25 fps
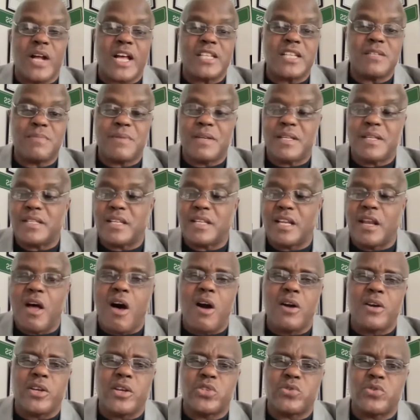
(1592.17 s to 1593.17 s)
I spent the
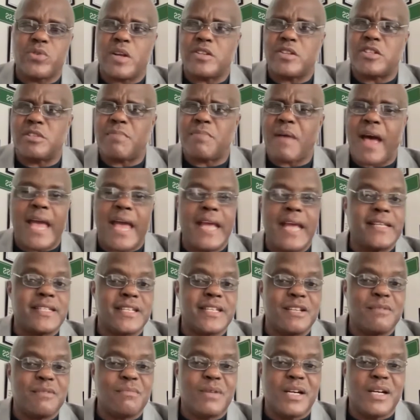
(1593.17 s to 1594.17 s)
longest stretch was about
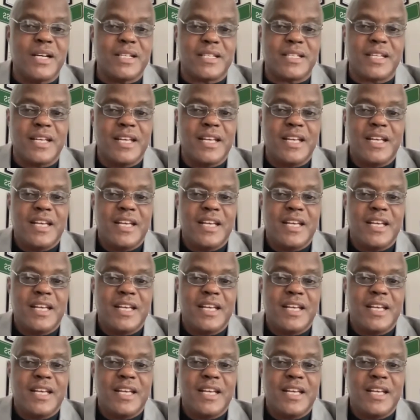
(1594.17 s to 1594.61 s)
18 months.